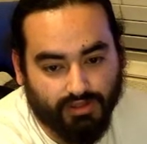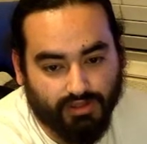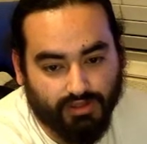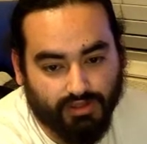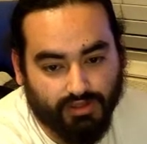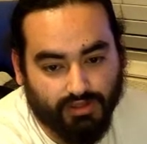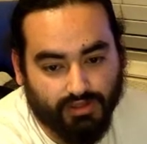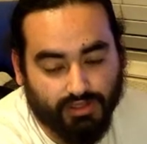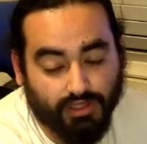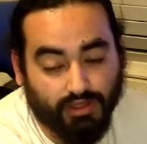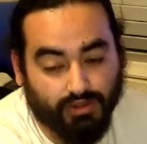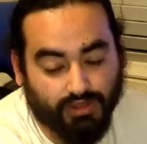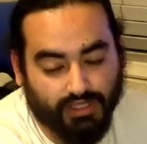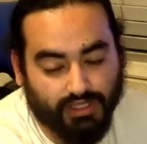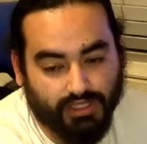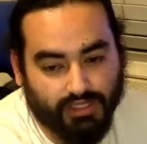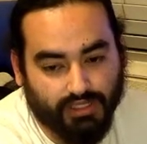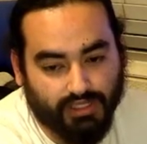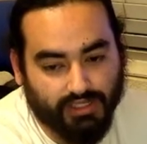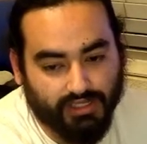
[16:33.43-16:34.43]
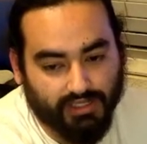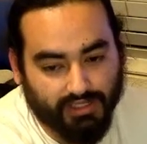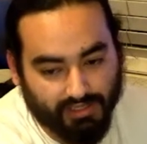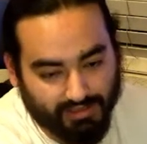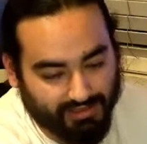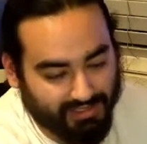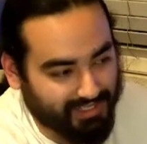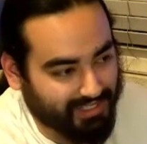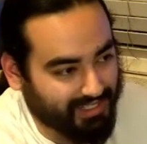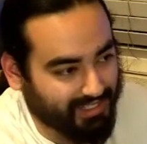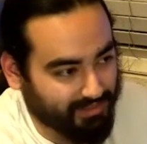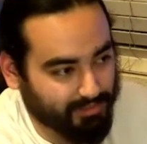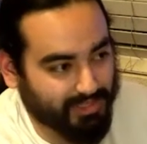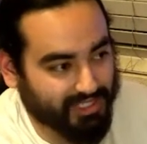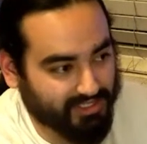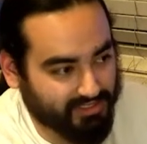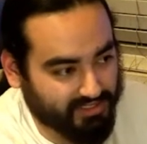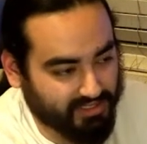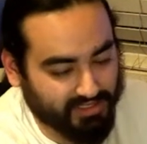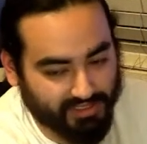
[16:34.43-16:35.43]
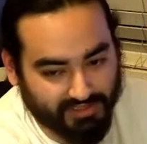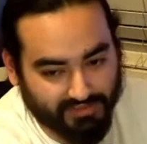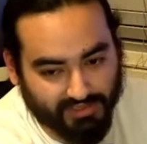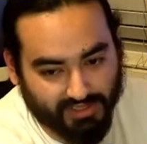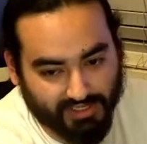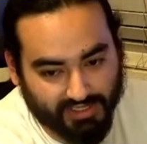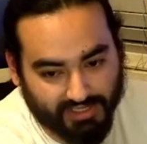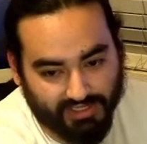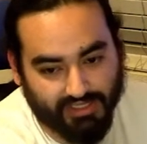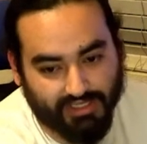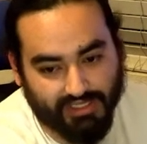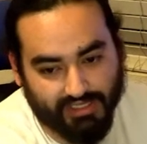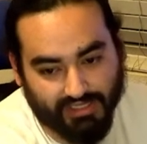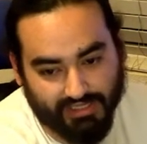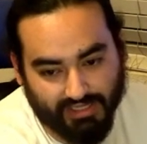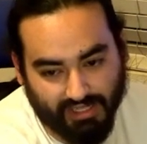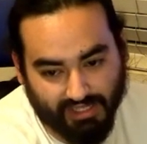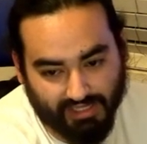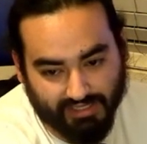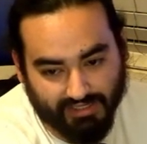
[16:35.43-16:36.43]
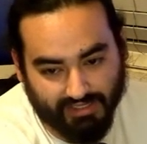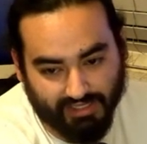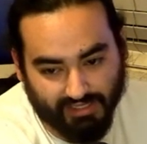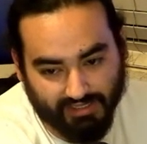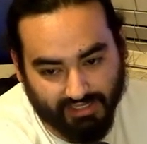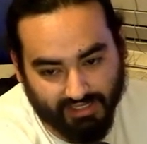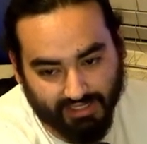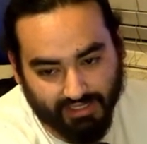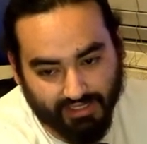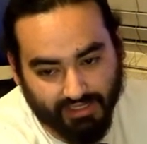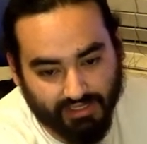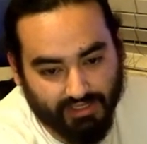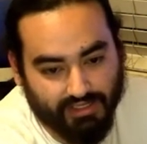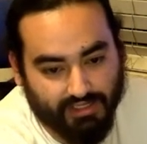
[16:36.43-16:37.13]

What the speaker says: Oh, and then again, because of dysfunction, they attack Santana.